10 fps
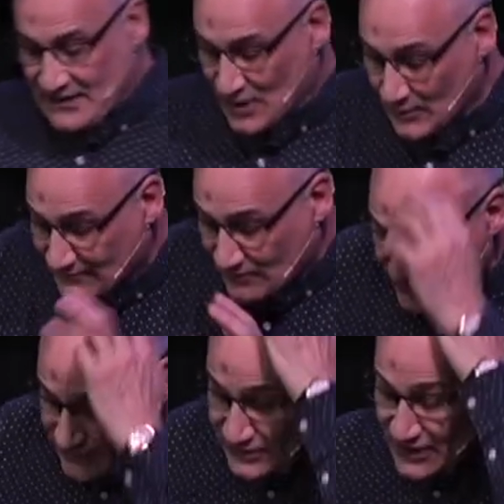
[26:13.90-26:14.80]
we've got
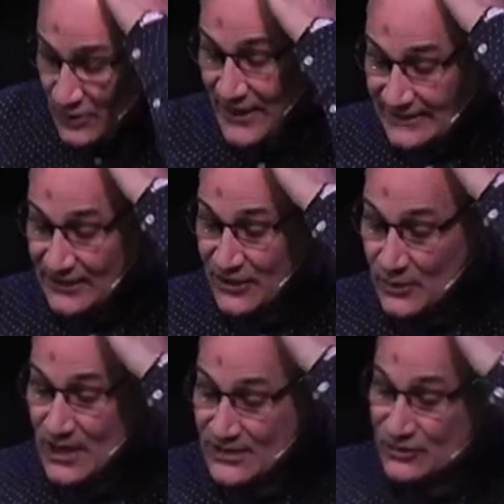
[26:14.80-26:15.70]
to do that. In other
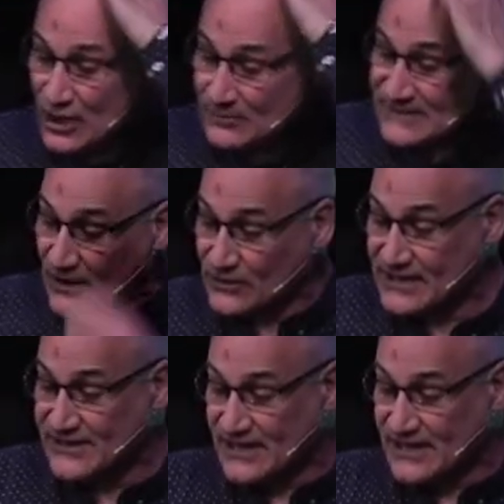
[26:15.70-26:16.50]
words, Romans 14 says